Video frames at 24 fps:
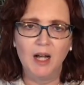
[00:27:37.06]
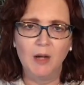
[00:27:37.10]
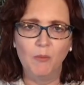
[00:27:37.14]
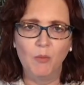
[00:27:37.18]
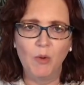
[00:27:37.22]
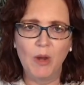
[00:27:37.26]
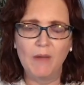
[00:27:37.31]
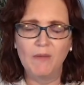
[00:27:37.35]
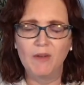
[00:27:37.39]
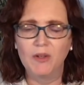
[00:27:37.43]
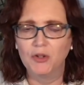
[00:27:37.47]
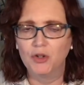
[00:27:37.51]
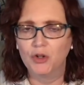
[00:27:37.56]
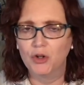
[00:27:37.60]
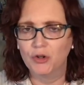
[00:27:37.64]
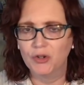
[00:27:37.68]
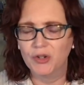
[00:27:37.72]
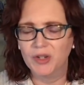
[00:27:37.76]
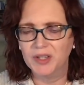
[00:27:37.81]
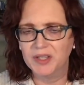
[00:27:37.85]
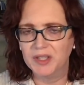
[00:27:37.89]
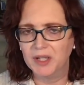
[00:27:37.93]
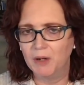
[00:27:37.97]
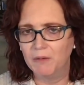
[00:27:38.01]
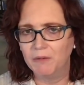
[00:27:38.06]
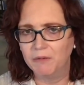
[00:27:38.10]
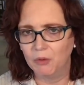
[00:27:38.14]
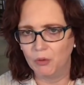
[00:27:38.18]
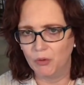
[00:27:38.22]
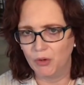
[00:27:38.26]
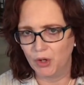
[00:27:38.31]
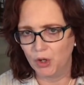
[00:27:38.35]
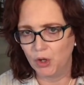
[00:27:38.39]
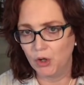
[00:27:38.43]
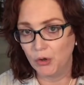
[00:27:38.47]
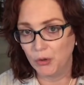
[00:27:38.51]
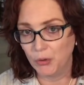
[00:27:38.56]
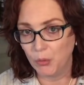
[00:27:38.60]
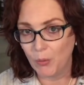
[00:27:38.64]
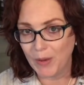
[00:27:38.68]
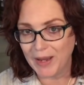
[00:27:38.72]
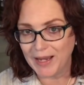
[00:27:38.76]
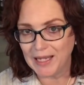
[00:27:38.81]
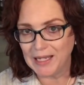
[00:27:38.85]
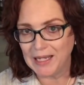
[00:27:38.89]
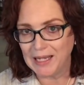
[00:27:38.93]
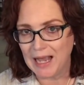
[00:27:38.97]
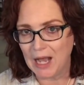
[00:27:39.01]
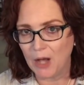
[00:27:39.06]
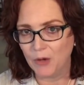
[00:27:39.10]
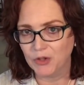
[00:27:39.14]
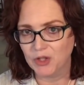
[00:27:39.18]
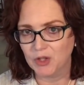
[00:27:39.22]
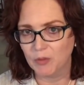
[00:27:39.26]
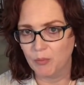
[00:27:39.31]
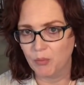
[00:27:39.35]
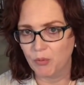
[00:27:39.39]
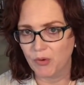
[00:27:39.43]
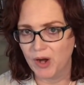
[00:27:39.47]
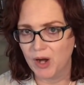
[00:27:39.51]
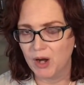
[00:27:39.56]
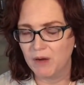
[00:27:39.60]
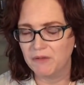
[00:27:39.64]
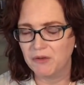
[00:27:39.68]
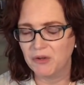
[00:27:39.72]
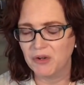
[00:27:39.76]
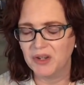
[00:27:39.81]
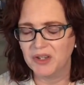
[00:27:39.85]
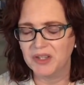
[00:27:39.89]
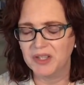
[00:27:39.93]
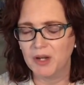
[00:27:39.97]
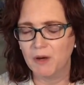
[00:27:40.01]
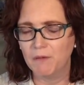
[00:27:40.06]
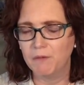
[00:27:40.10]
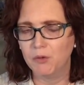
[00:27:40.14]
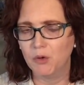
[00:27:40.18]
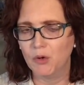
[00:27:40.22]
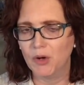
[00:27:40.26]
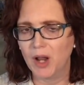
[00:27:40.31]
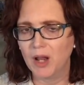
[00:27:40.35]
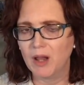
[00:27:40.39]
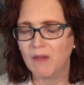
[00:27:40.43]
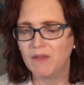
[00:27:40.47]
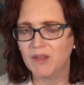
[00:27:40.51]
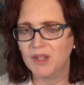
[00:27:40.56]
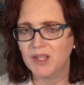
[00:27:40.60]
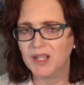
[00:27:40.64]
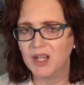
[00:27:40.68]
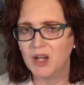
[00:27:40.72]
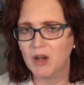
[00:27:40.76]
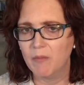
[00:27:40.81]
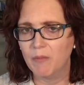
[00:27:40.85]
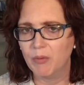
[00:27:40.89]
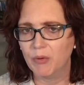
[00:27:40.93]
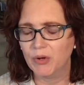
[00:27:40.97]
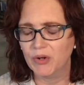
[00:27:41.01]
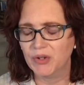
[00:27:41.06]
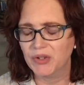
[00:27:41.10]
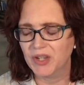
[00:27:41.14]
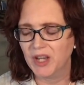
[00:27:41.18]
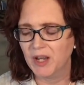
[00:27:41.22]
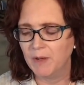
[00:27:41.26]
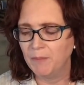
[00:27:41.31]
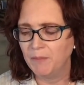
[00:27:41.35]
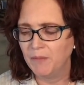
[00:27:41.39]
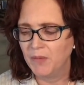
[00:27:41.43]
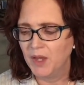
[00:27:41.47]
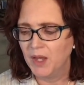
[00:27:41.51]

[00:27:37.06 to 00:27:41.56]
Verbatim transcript: we have a church in South Florida called Awakening House of Prayer. If you're in South Florida, I'd love to see you in person.